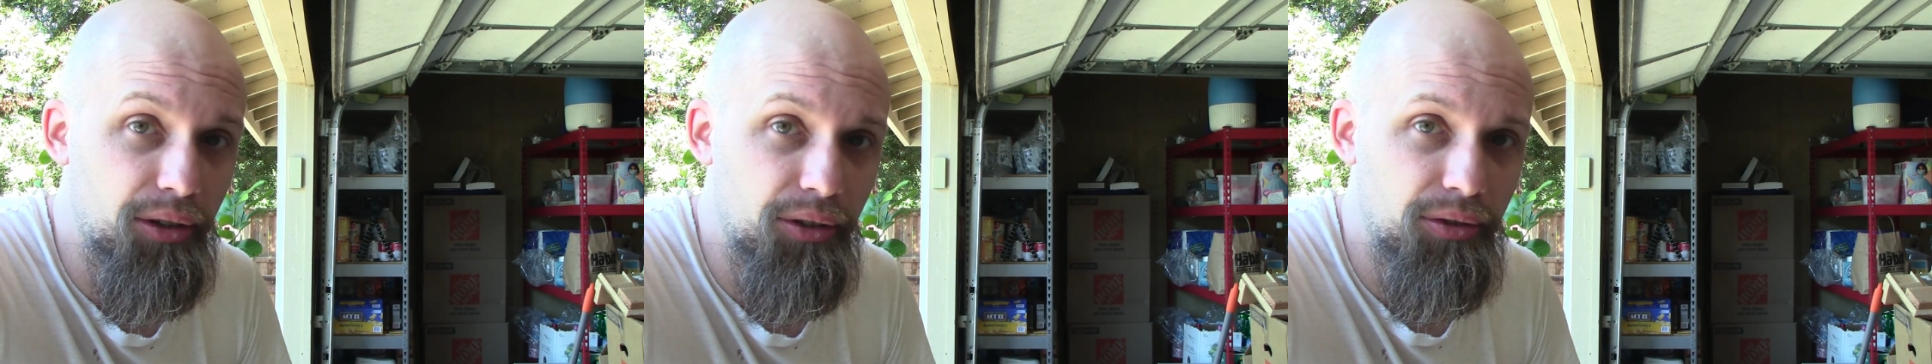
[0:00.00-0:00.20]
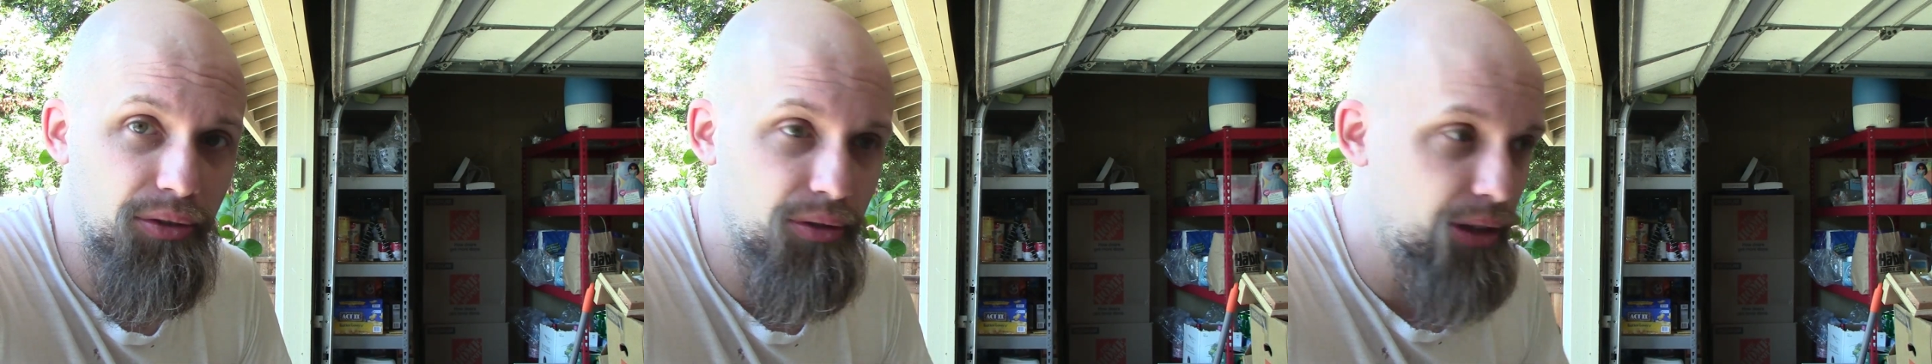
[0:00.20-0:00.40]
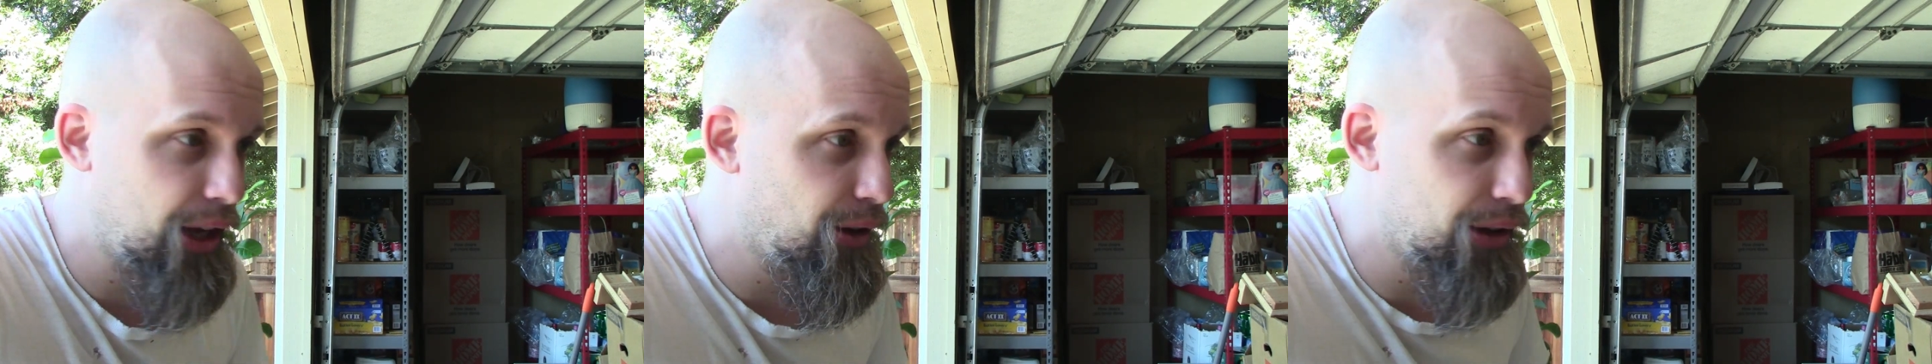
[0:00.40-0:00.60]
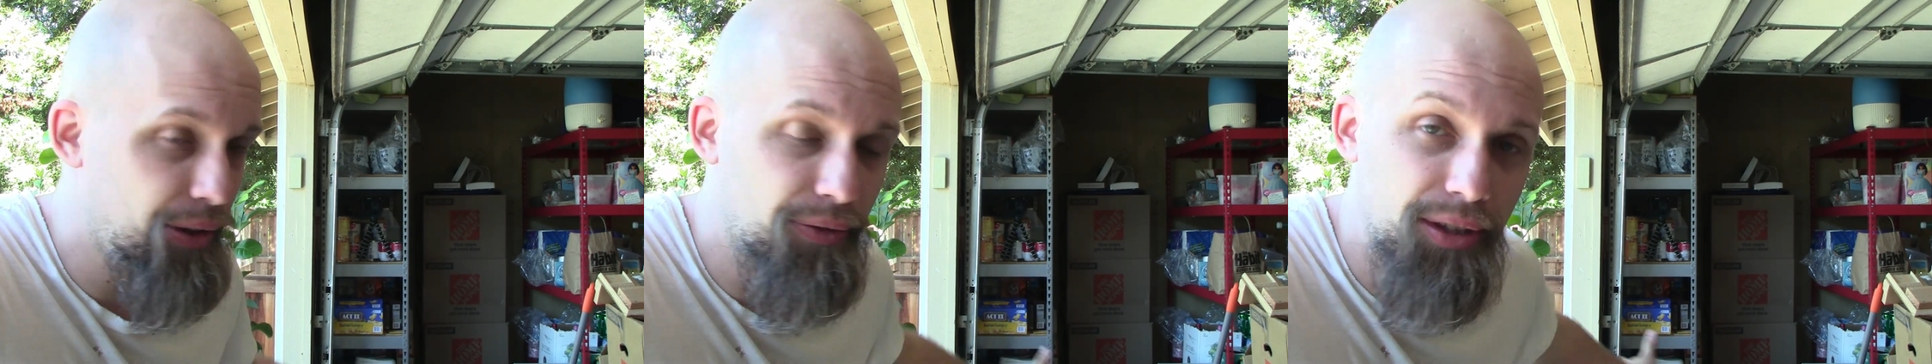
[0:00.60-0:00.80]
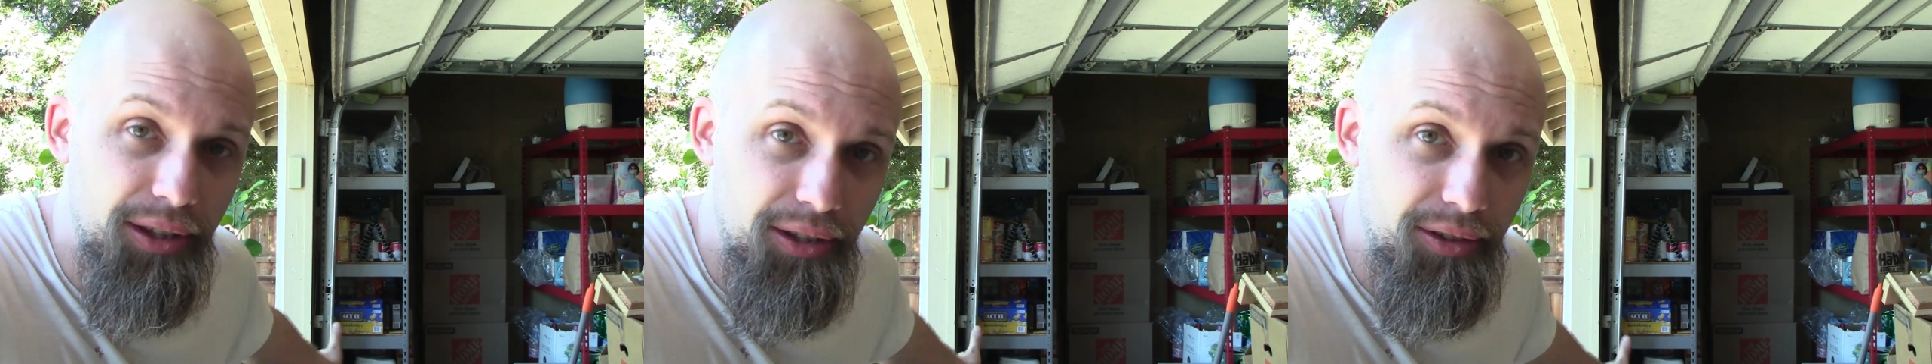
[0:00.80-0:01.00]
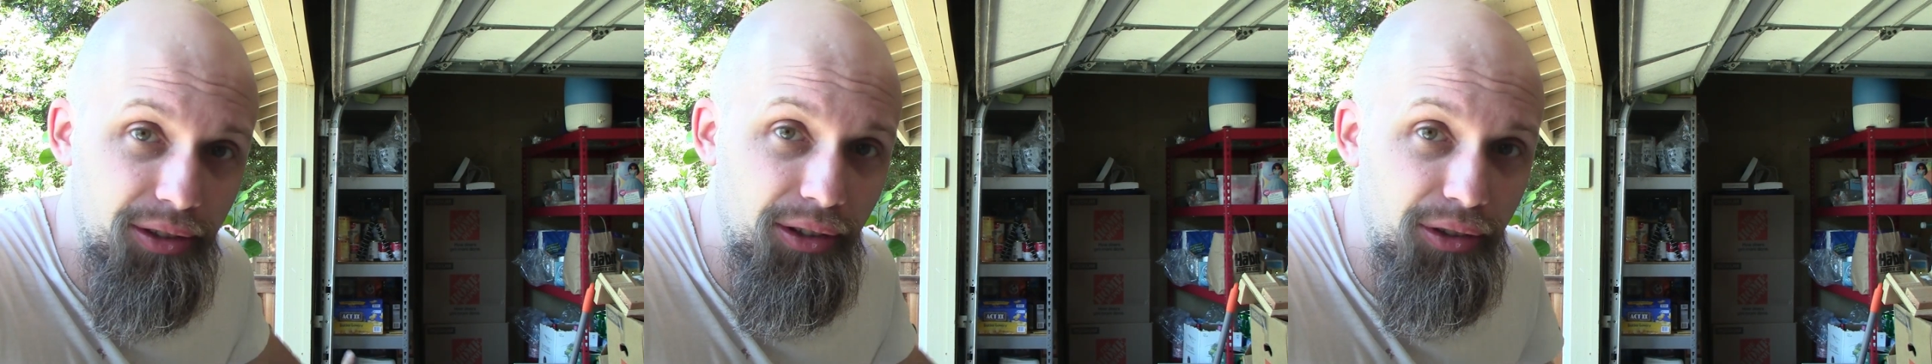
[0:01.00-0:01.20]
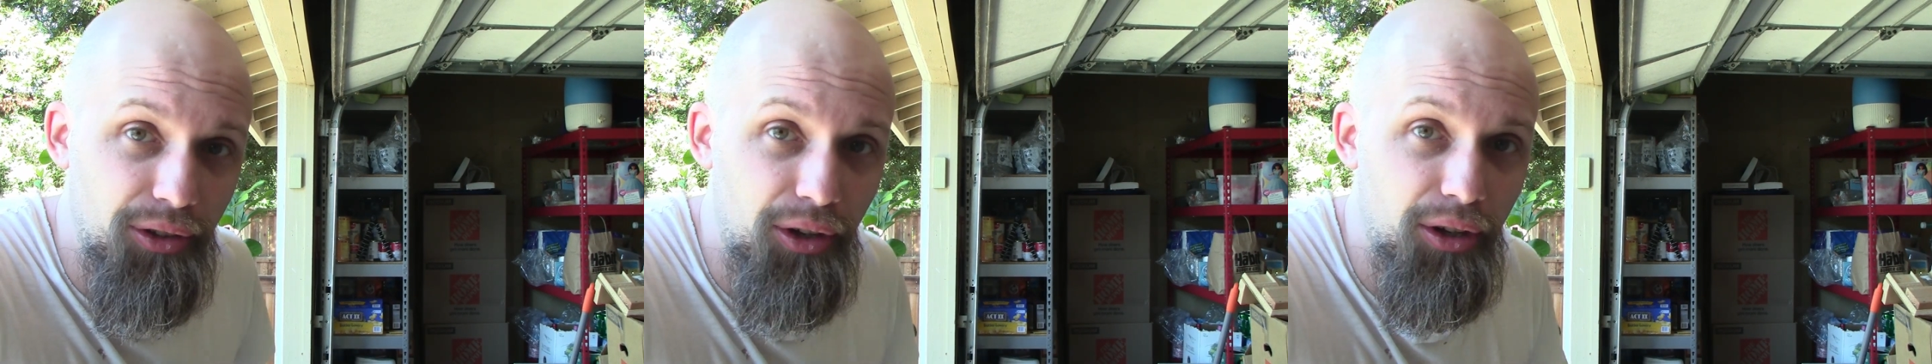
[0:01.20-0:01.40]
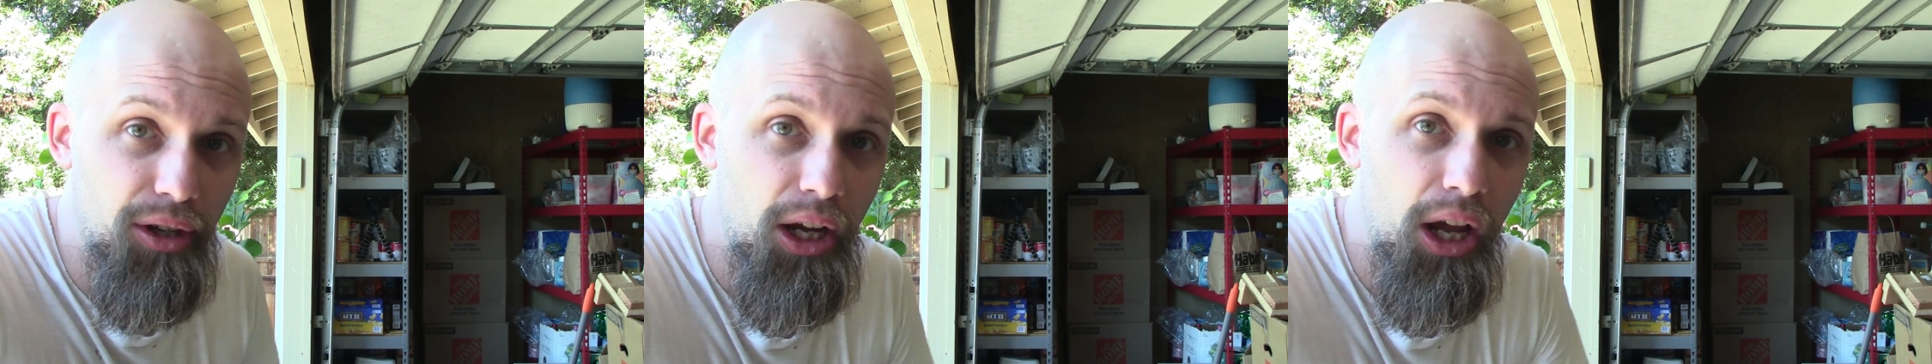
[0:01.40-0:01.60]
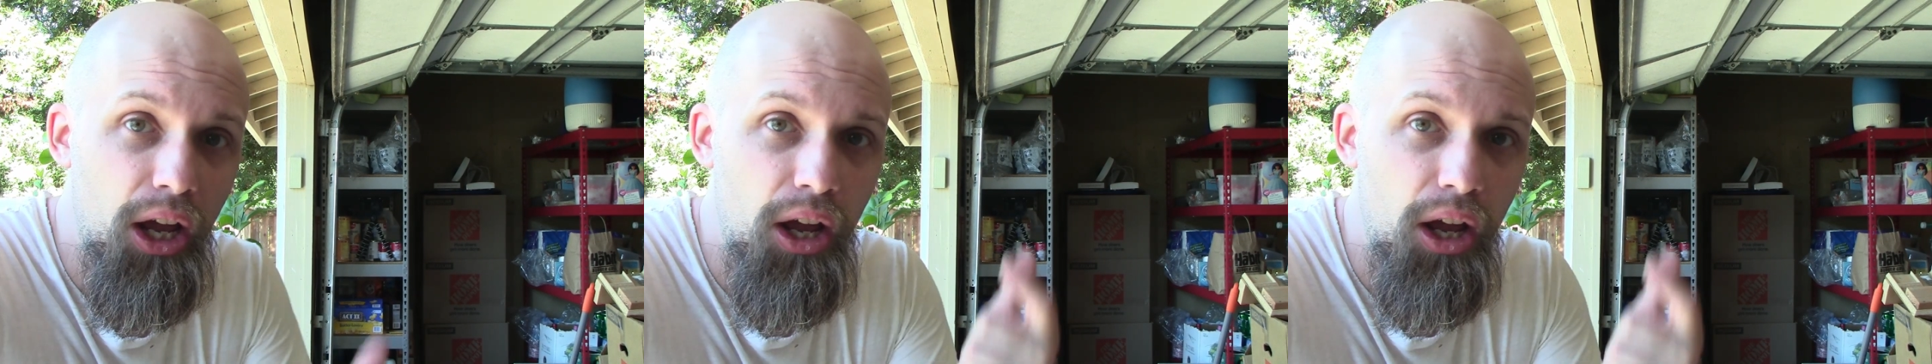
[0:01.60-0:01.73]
is how heavy these things are.